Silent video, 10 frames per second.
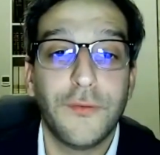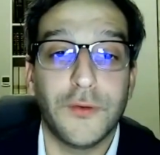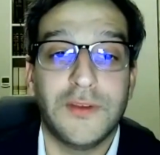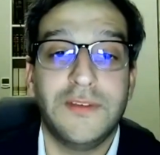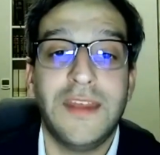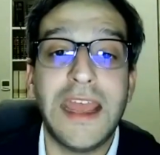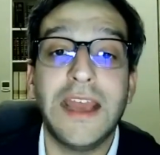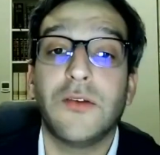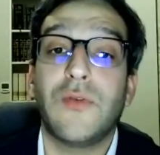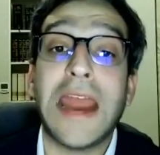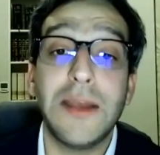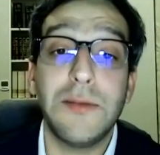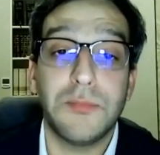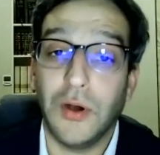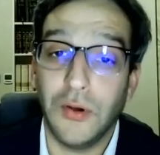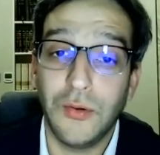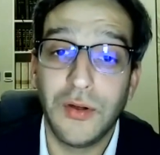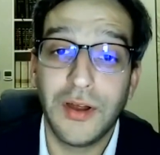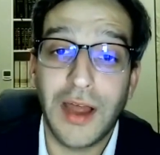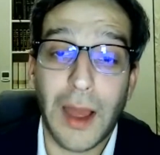for seeing a
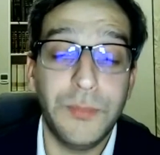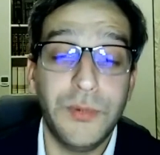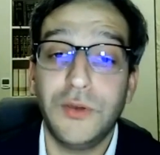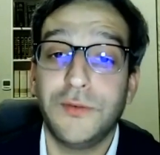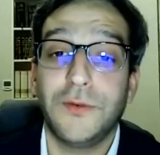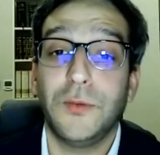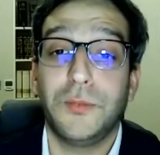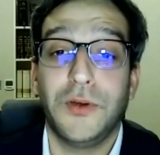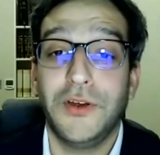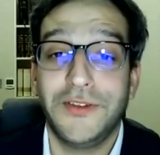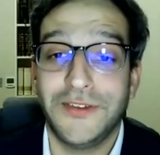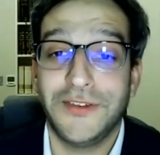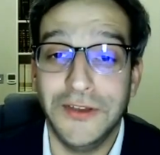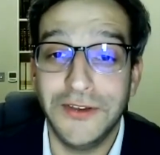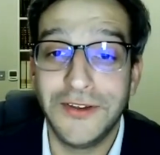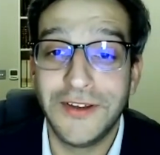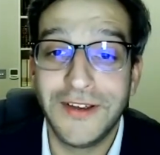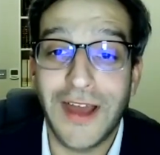rainbow, a beautiful person,